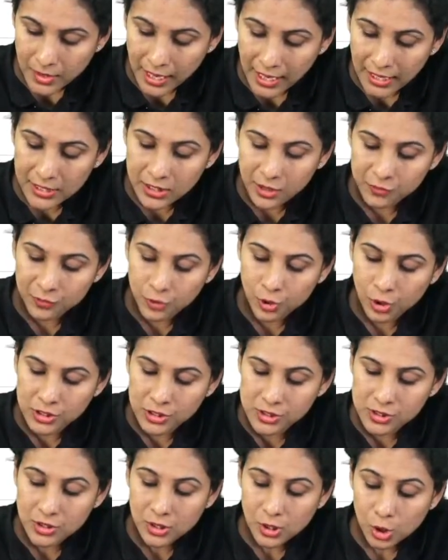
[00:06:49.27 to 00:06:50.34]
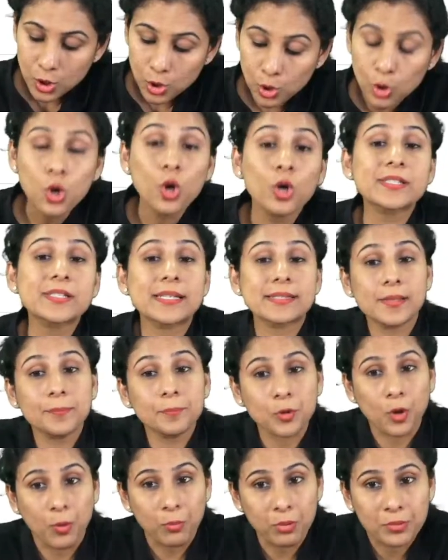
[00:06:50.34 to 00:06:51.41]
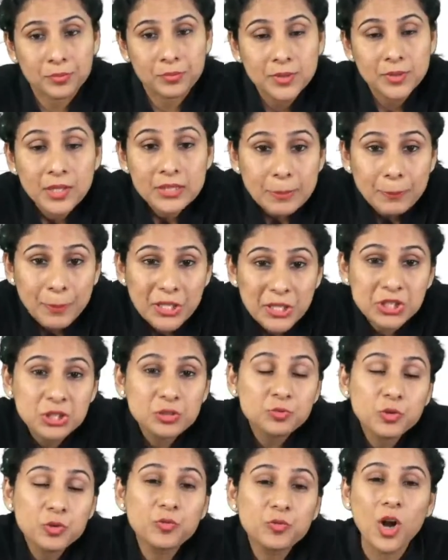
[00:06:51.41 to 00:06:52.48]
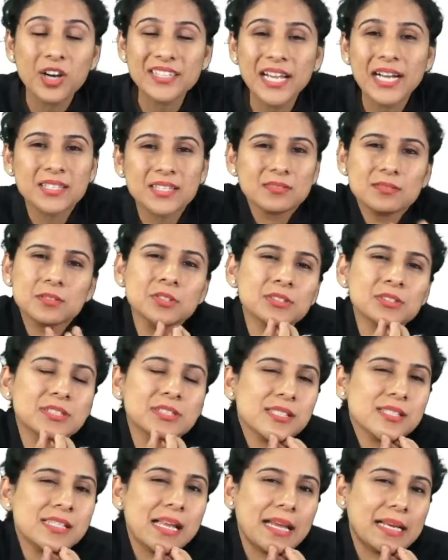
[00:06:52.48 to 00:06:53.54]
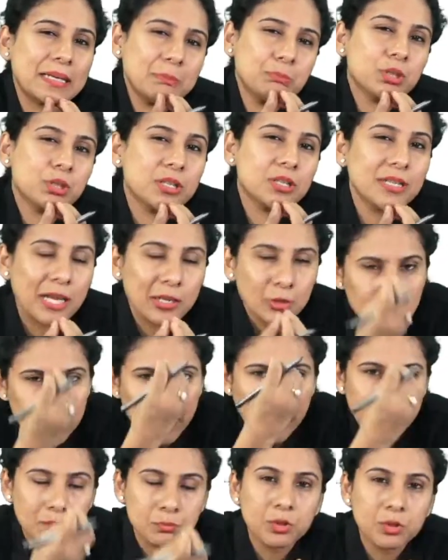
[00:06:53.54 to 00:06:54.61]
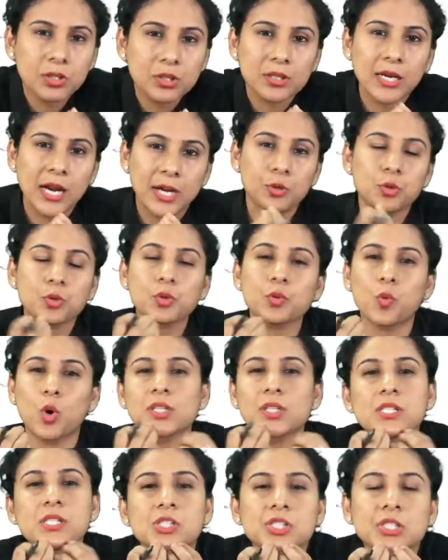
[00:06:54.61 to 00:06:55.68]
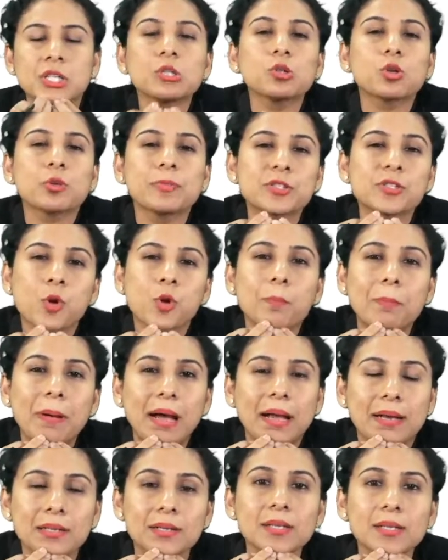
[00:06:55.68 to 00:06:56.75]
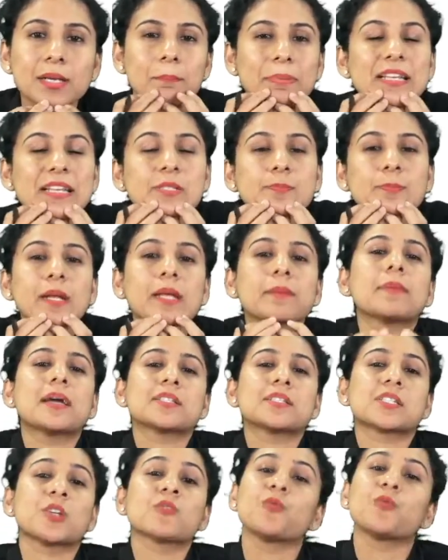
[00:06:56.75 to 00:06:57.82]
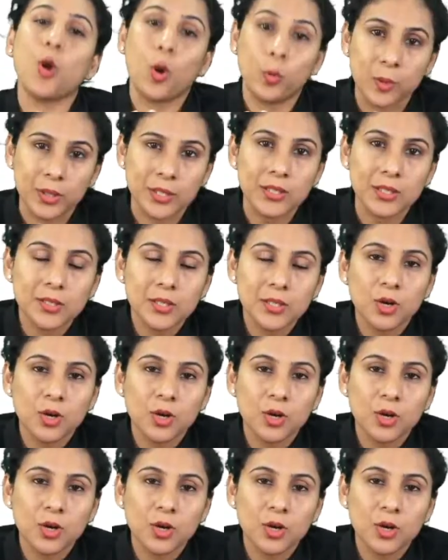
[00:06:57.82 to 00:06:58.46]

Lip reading: And of course, looks is a problem. The patient would want that, this is like a bird. I look like a bird. I don't want this chin to be so back. Please bring my chin forward.